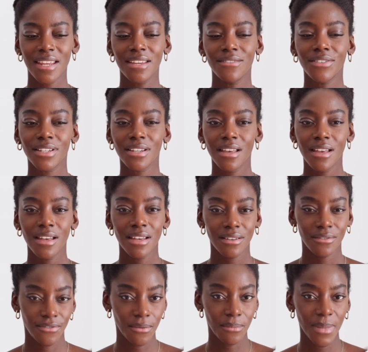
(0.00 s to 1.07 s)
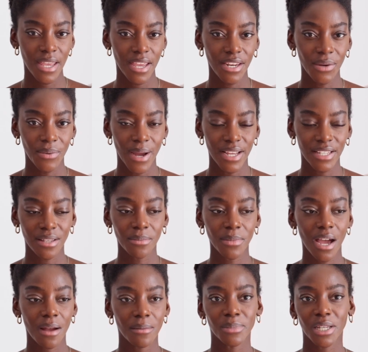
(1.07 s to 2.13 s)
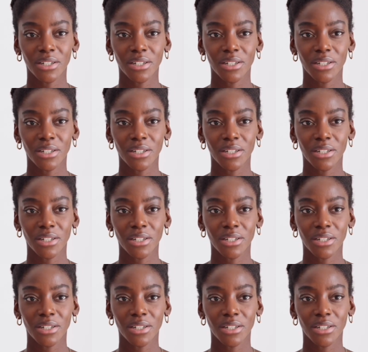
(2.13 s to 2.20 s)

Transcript: Even for me anyway, sometimes